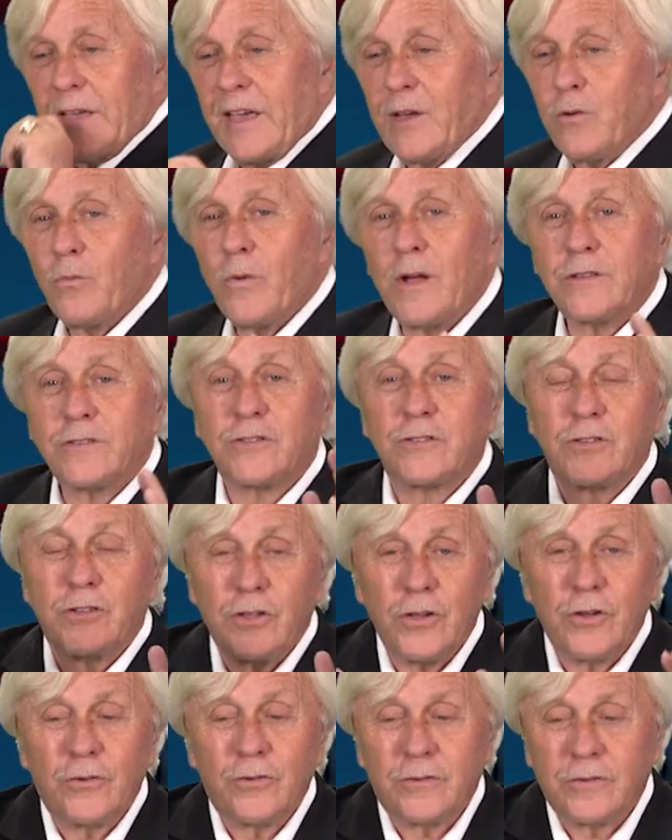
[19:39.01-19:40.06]
He wants
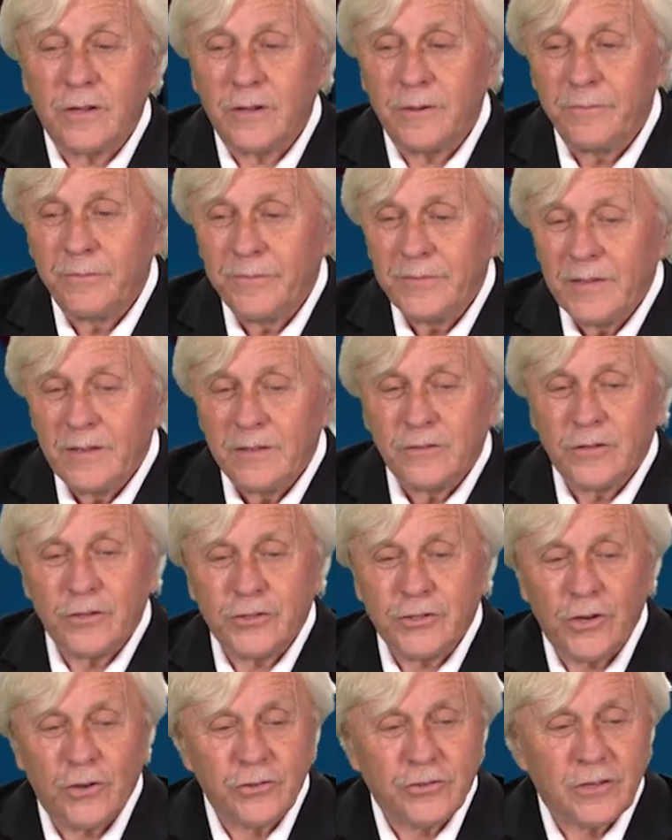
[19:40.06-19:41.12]
you to
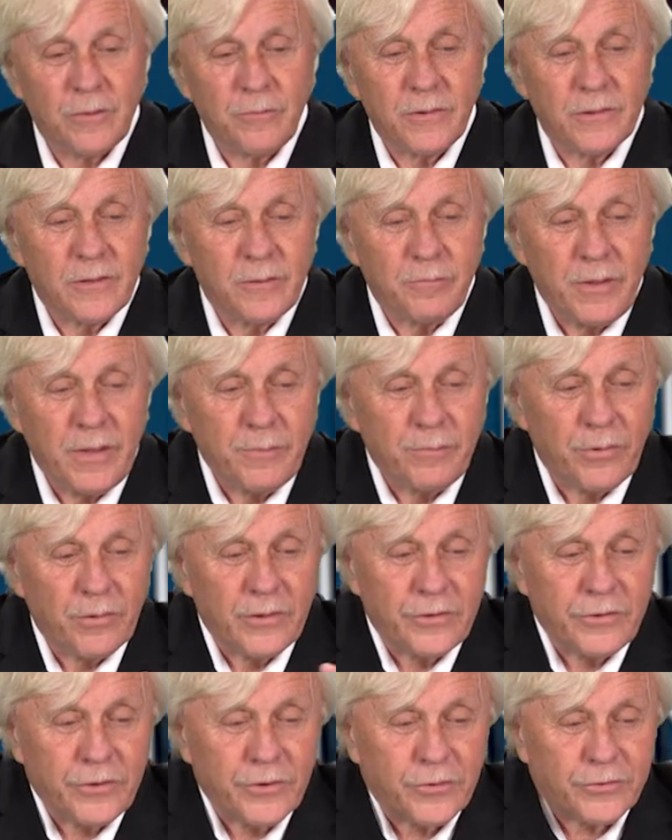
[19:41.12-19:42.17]
show some of the
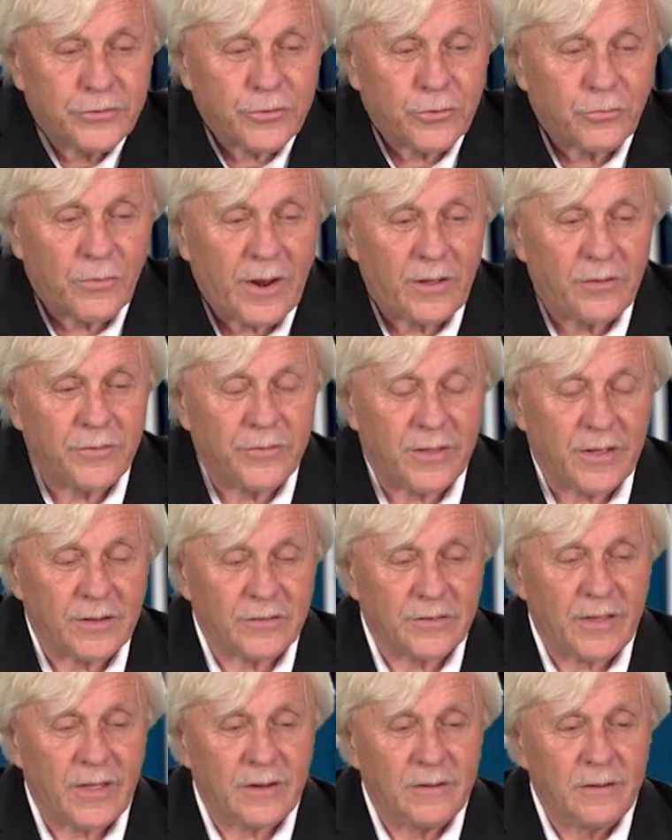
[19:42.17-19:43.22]
people in your
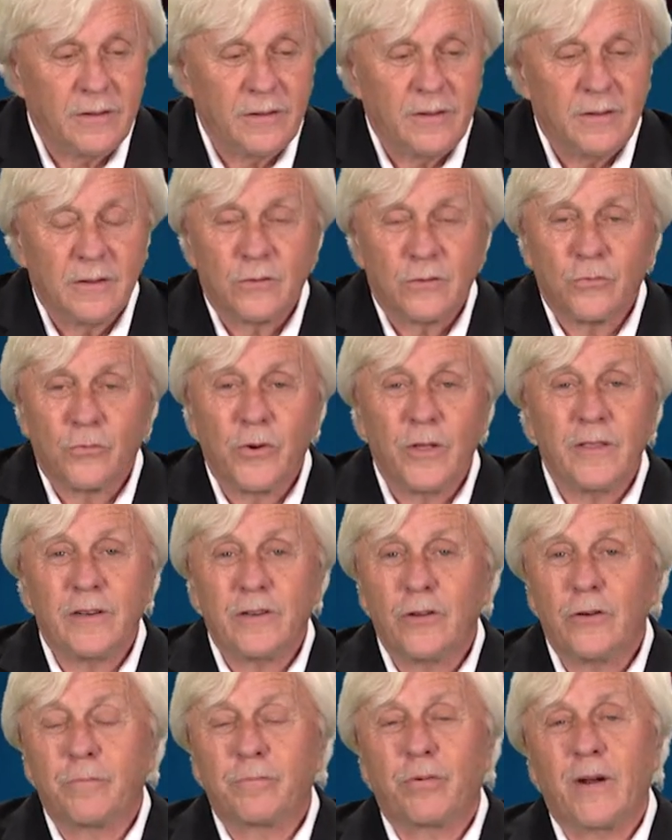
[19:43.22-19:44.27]
surroundings that really
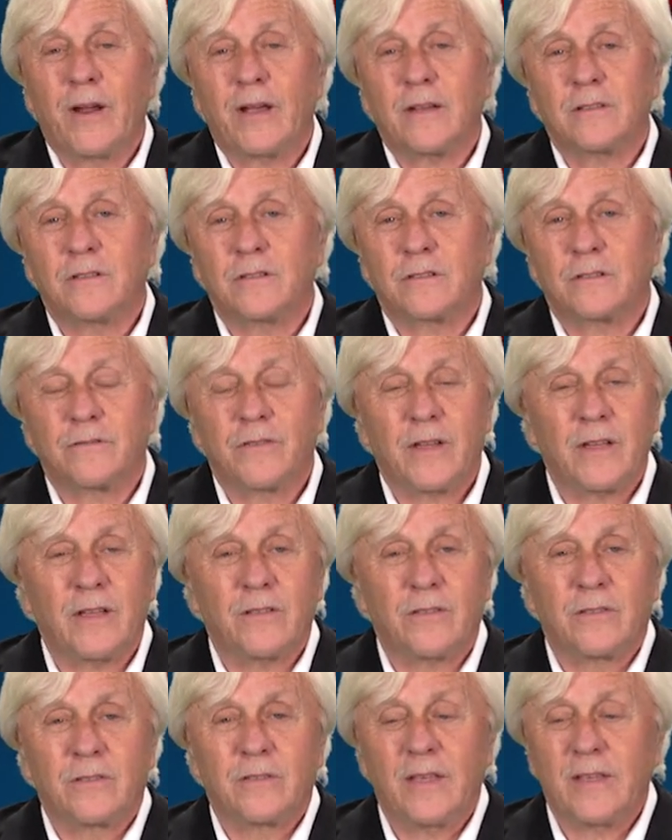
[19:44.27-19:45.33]
don't practice
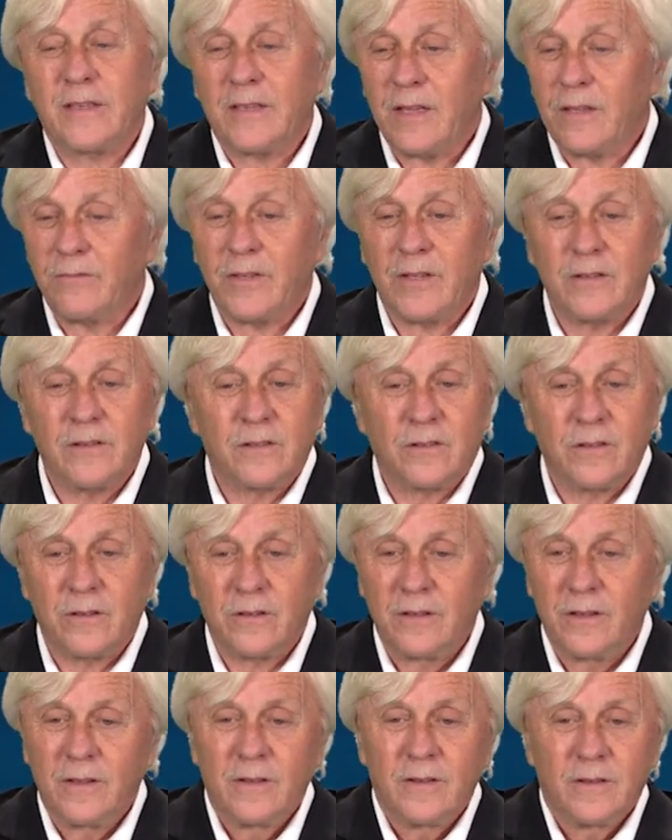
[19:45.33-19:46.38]
faith. They give in
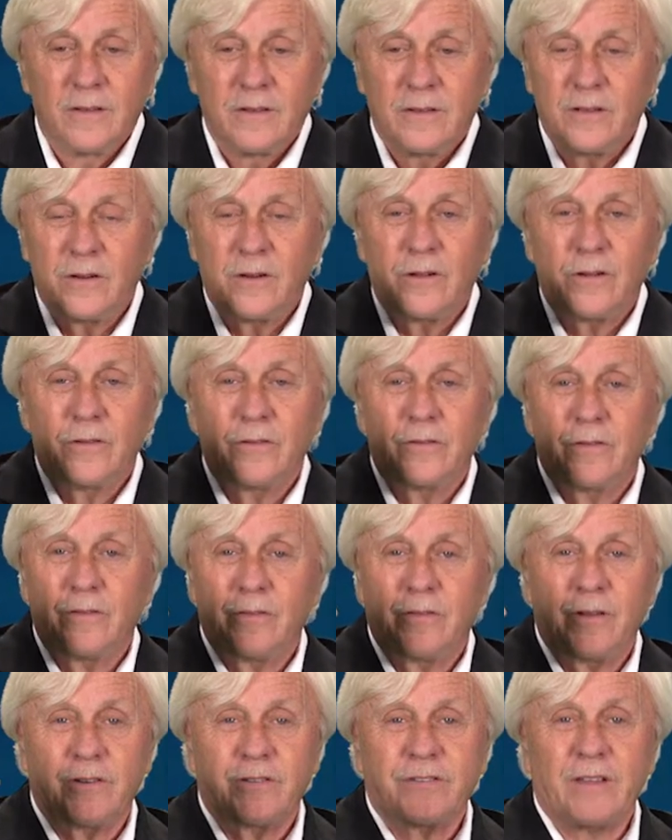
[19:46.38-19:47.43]
to, you know,
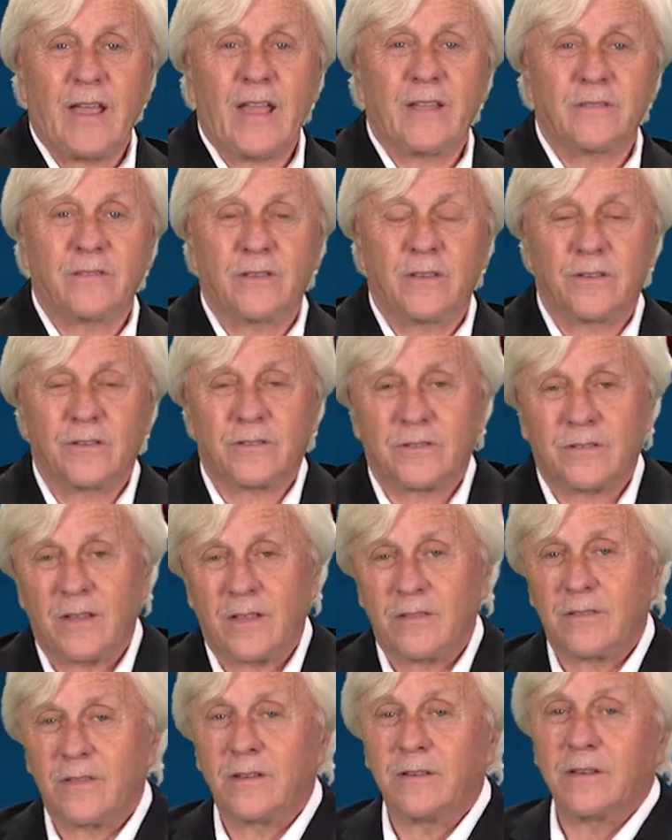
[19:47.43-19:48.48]
their sadness
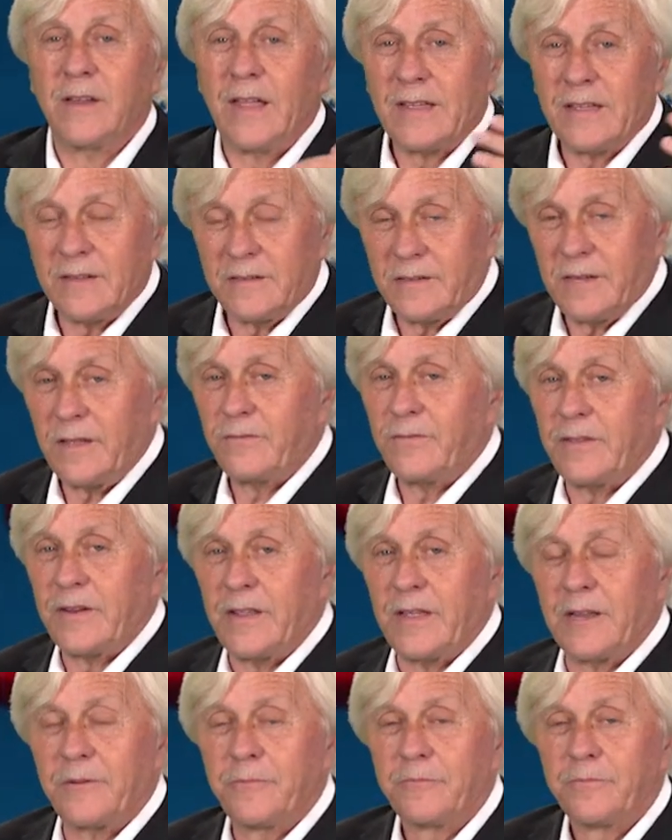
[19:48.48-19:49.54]
and the
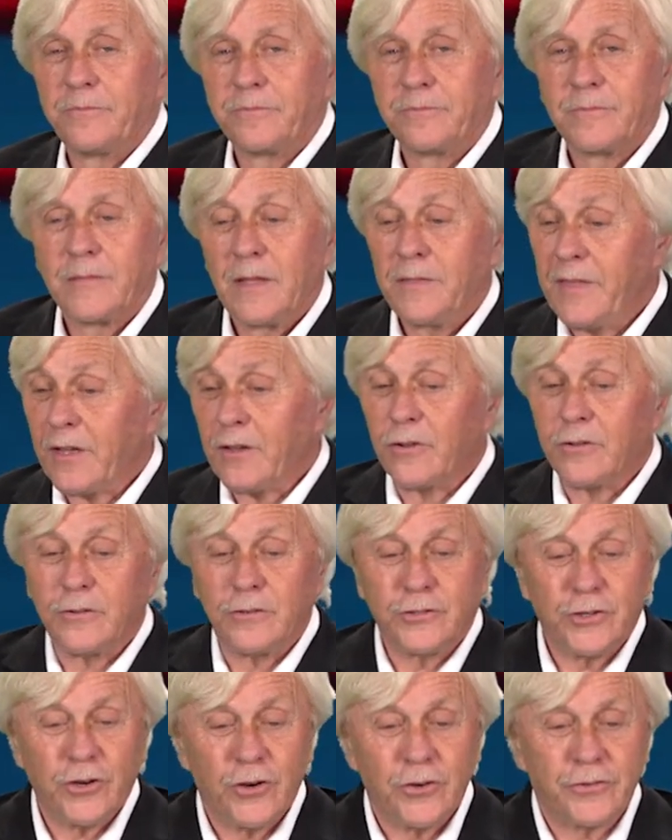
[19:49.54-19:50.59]
negativity. They go
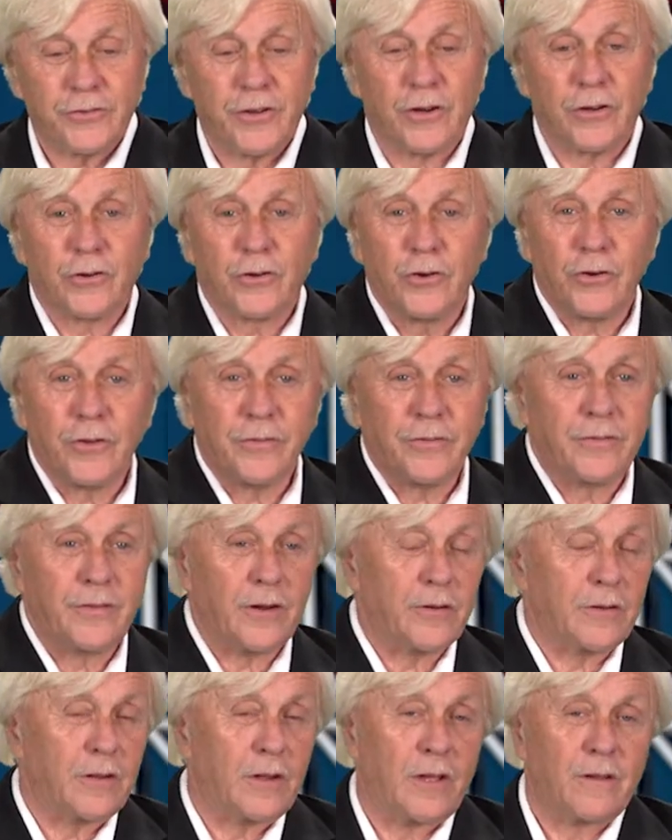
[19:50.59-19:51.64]
to church, they're good,
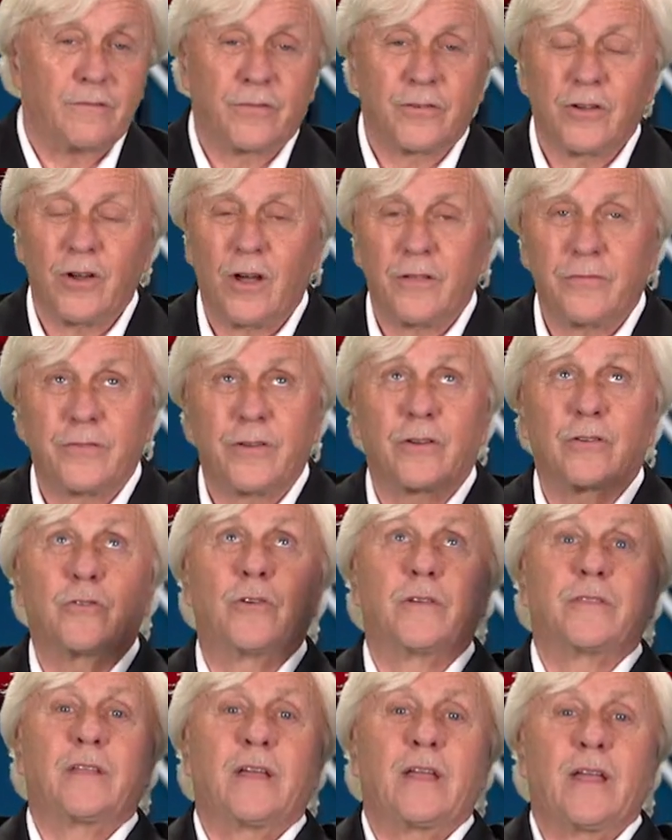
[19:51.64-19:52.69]
they love God, they're
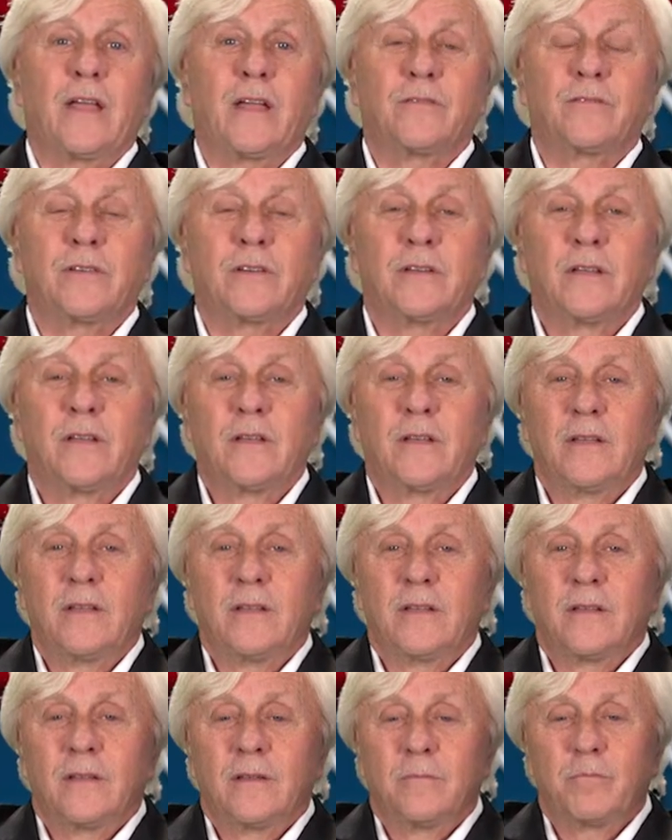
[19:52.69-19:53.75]
going to heaven.
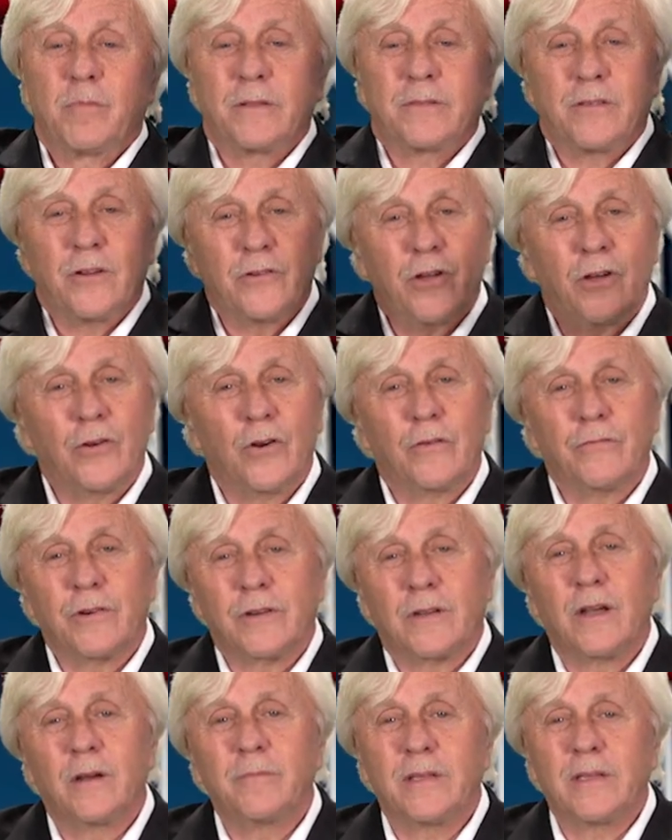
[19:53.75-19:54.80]
but they're not
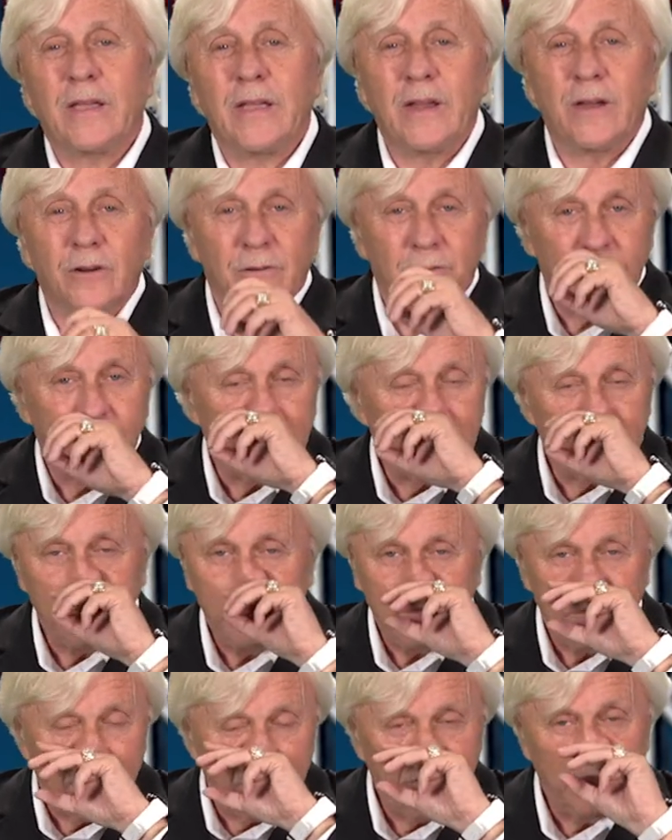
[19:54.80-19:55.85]
overcoming here.
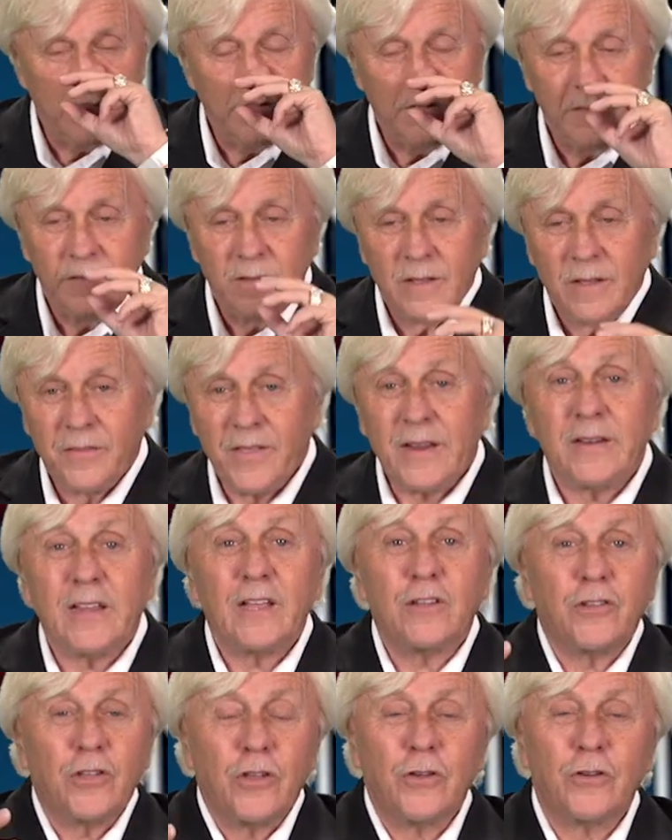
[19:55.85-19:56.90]
They
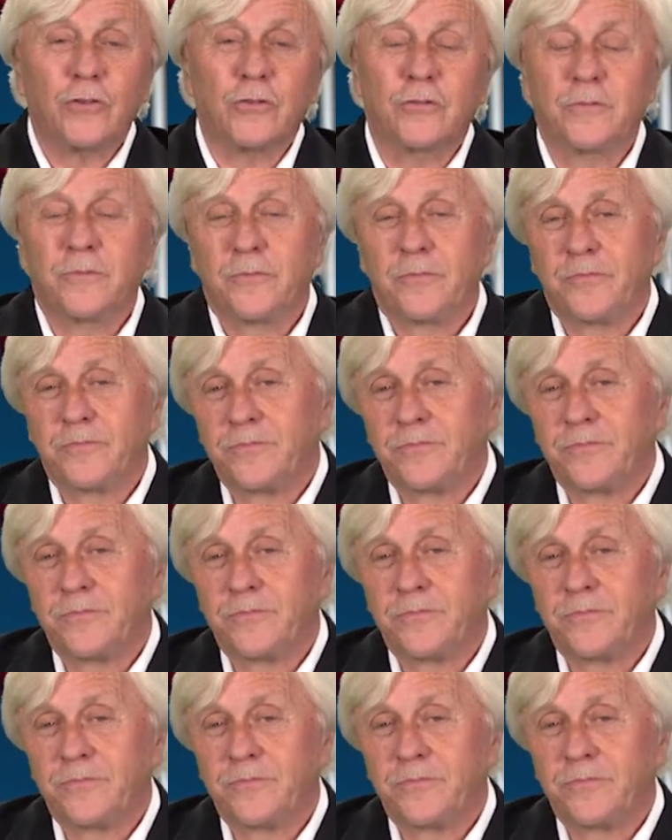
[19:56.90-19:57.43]
need you.